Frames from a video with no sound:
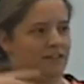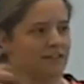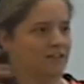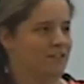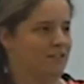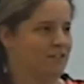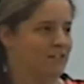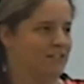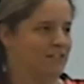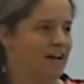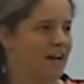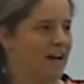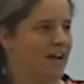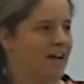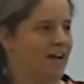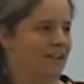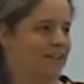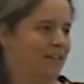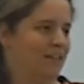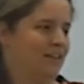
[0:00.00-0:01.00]
They just
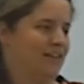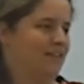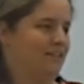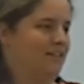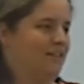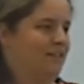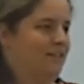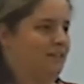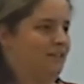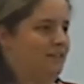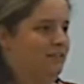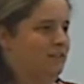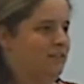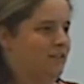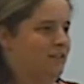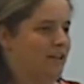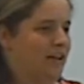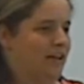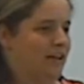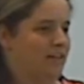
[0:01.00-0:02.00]
die, and then
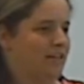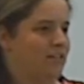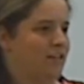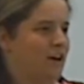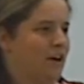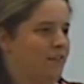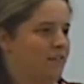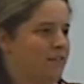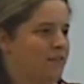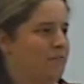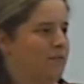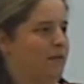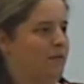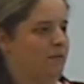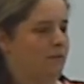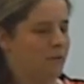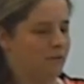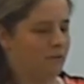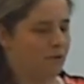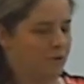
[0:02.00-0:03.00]
the next offspring
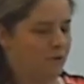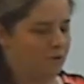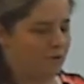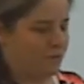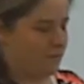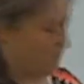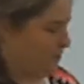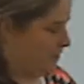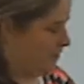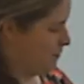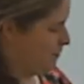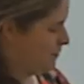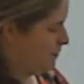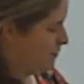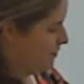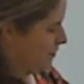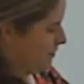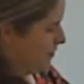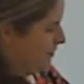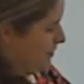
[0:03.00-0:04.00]
will grow from the
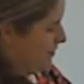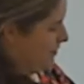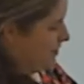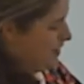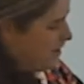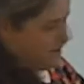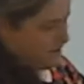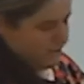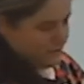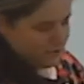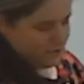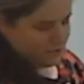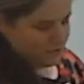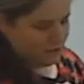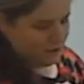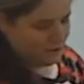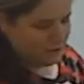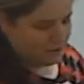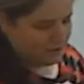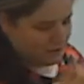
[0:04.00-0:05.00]
tubers that are down
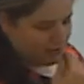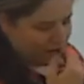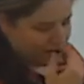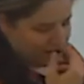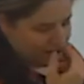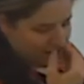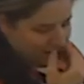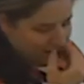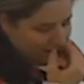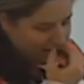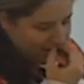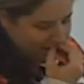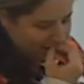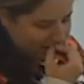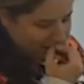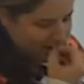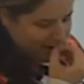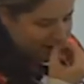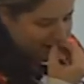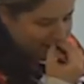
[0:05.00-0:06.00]

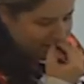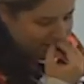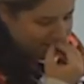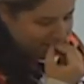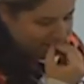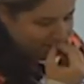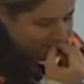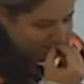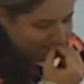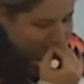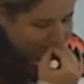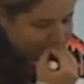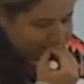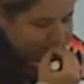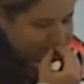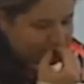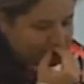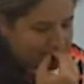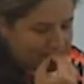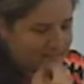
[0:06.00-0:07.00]
the soil.
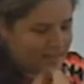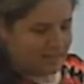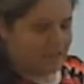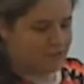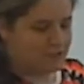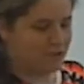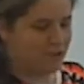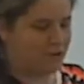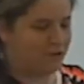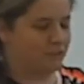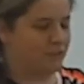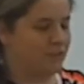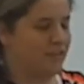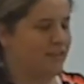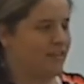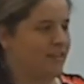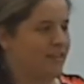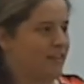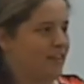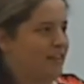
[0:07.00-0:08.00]
So
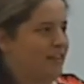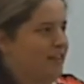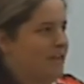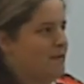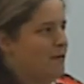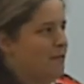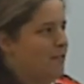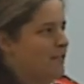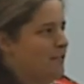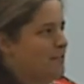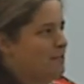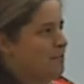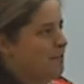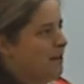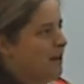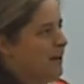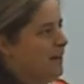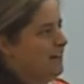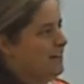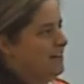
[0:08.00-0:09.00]
the thing about this
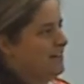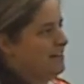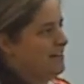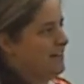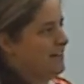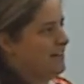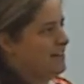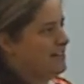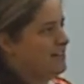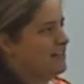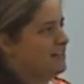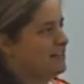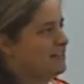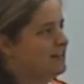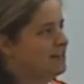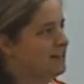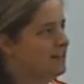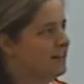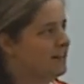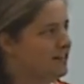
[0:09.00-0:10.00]
plant is it's
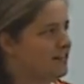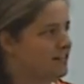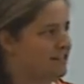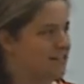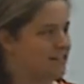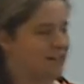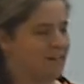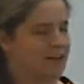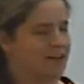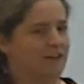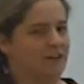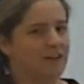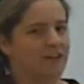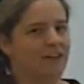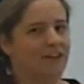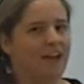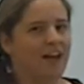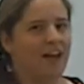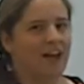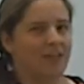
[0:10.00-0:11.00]

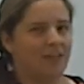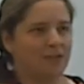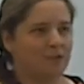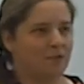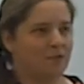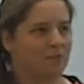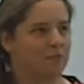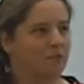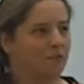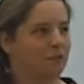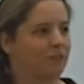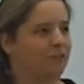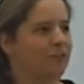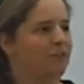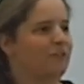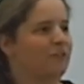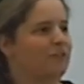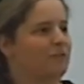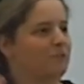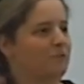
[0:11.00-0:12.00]
considered the
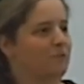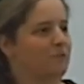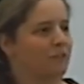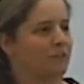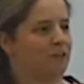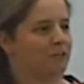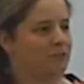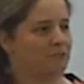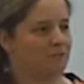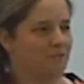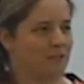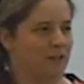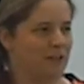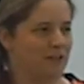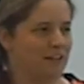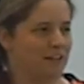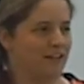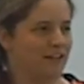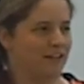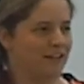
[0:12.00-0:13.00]
world's worst
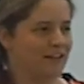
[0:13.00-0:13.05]
weed